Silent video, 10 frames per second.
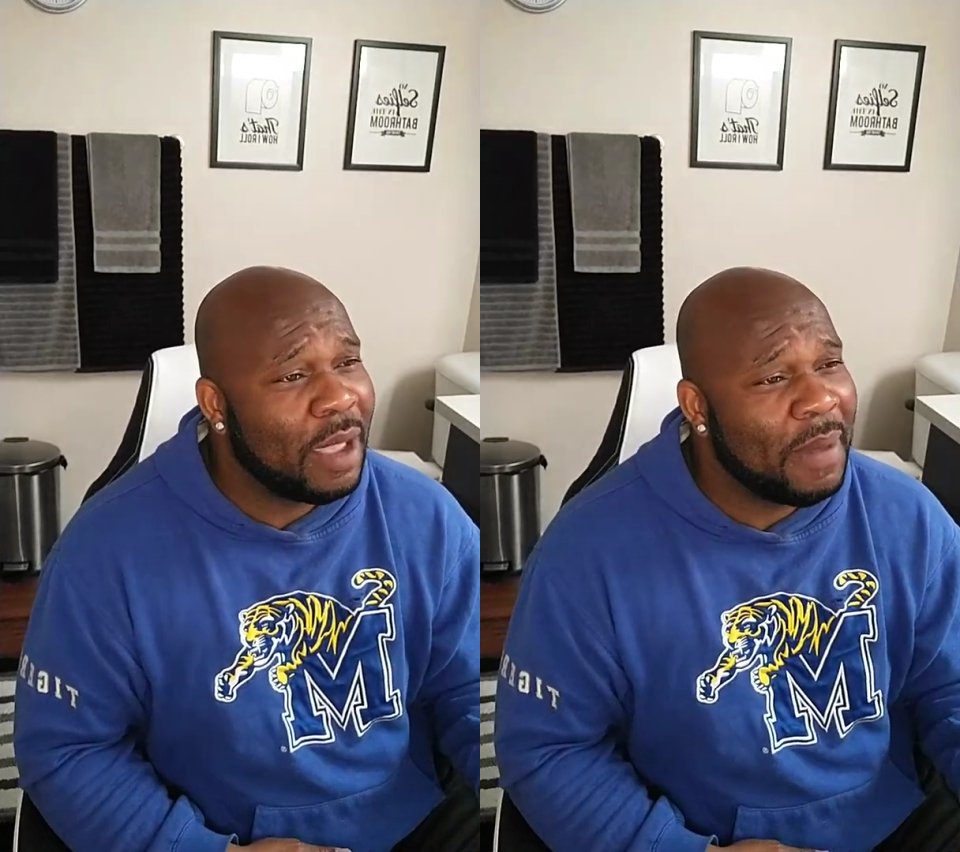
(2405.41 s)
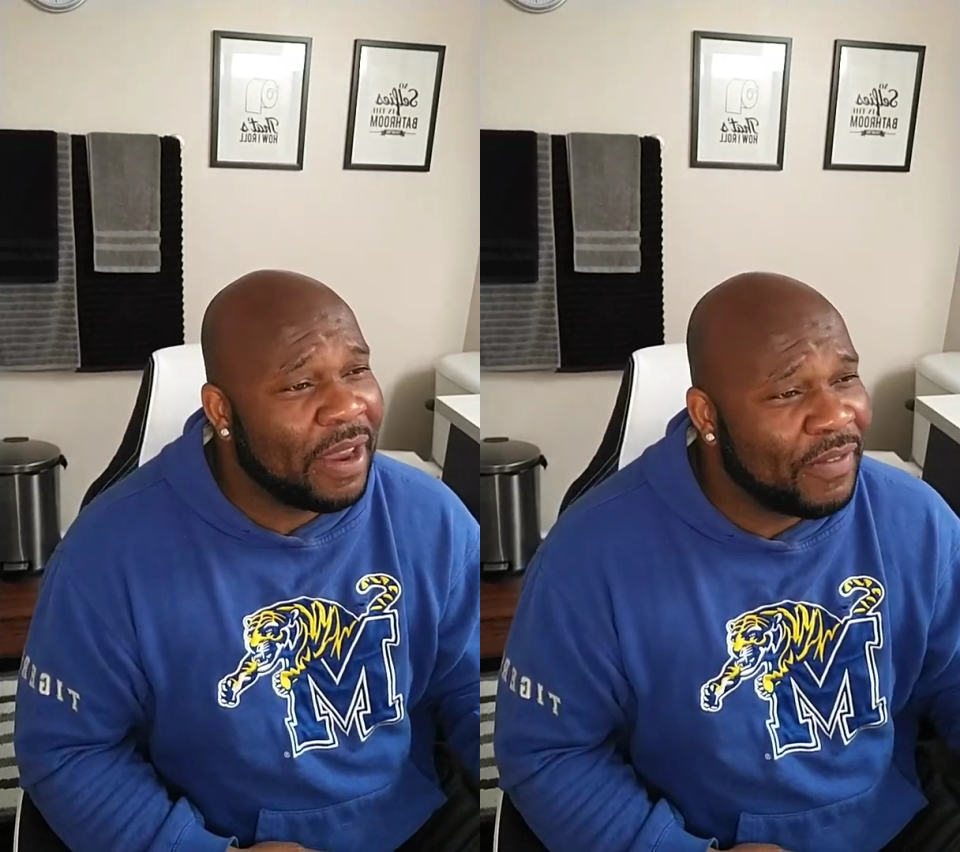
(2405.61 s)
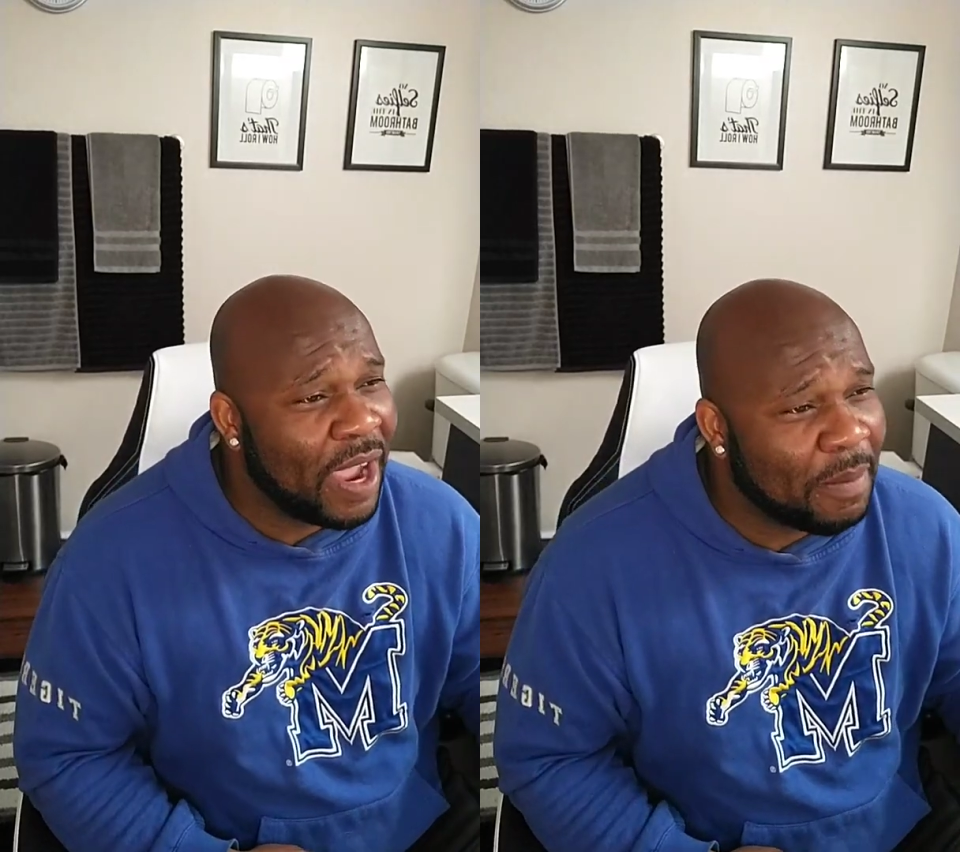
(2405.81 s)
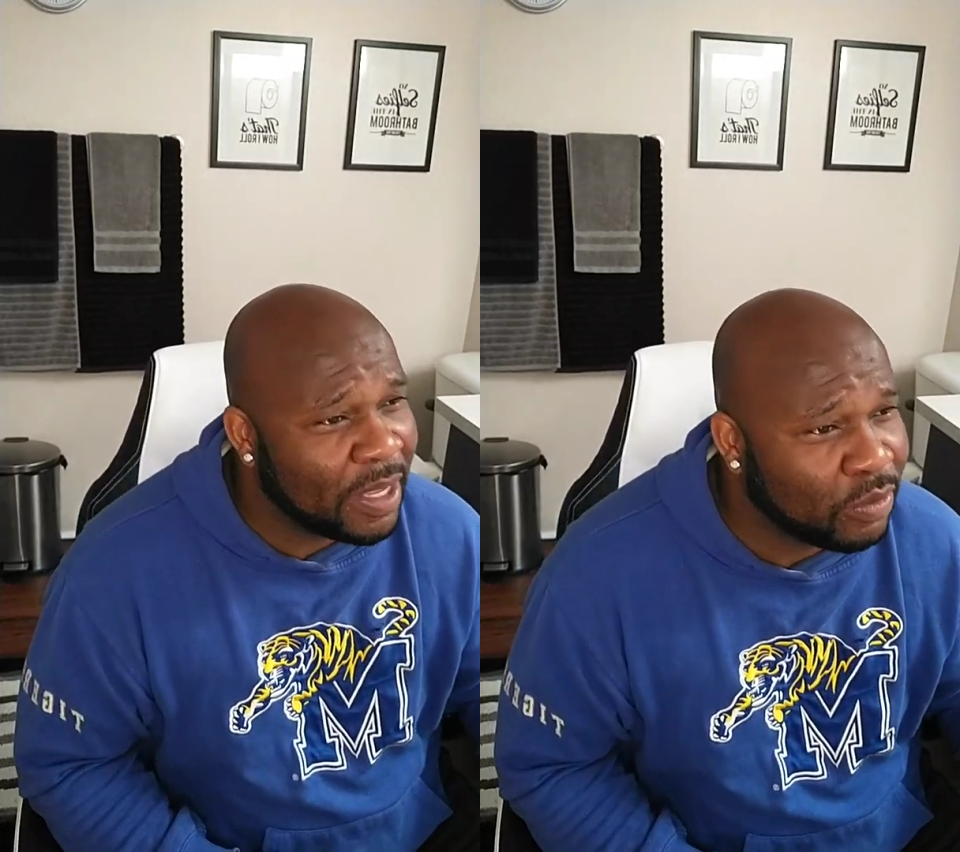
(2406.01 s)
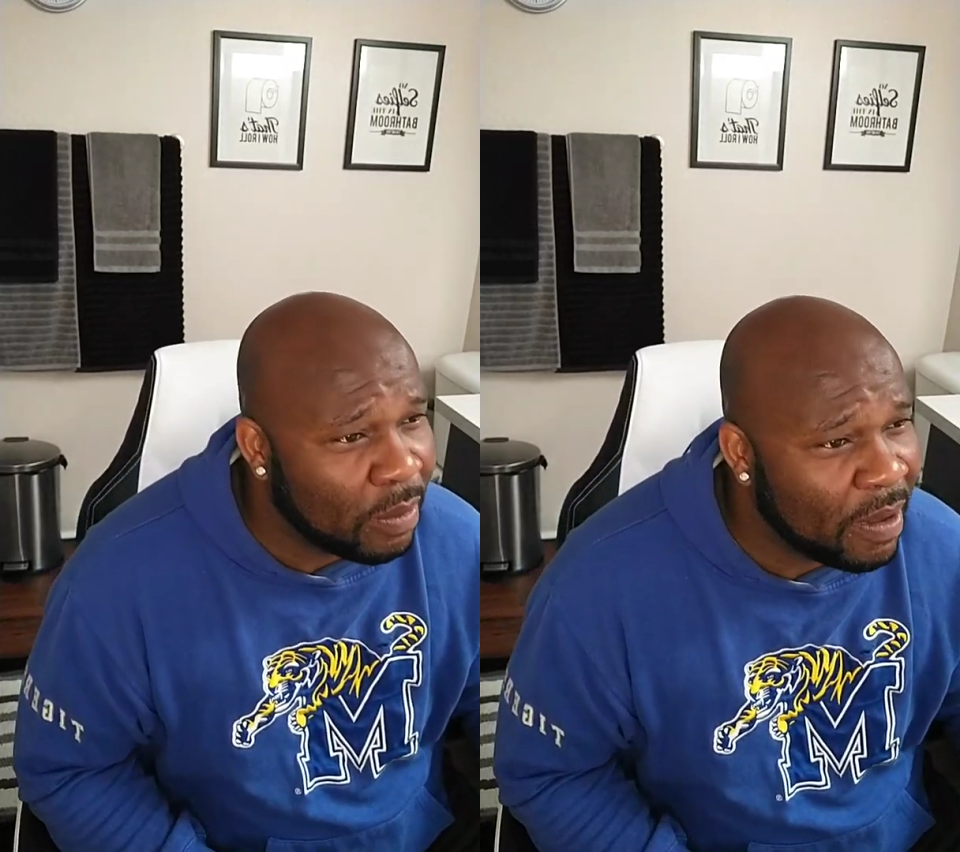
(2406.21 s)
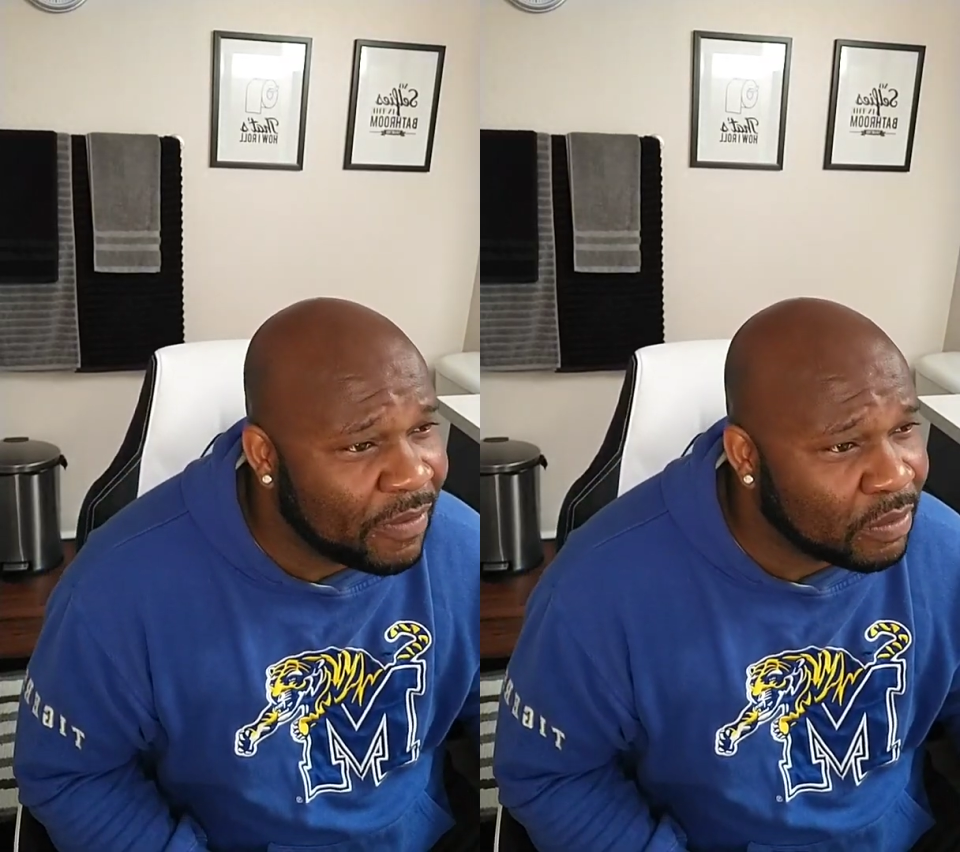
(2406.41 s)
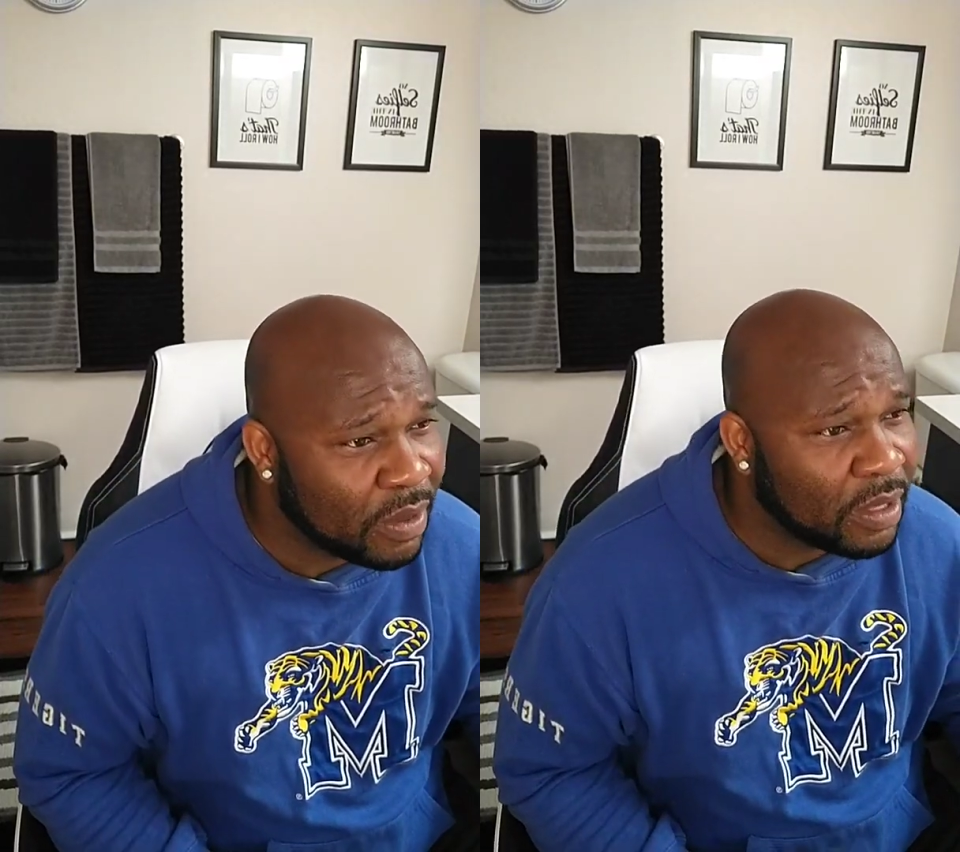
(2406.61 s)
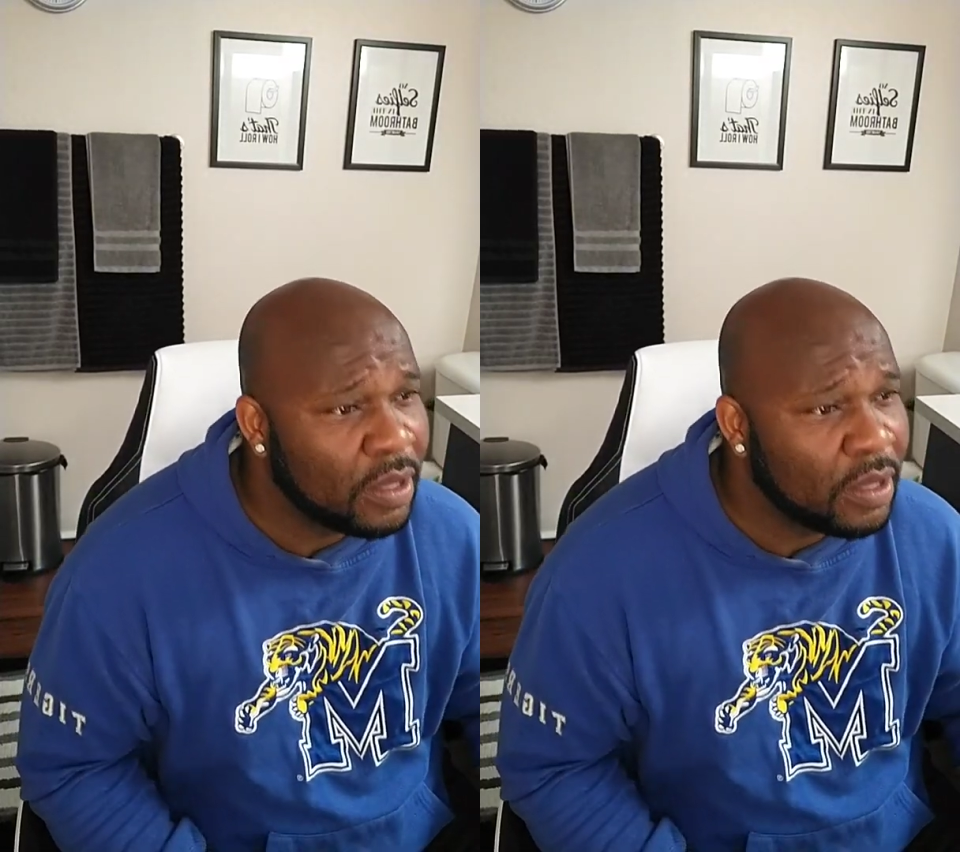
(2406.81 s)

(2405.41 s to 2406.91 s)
by the Fireplace with Memphis Will.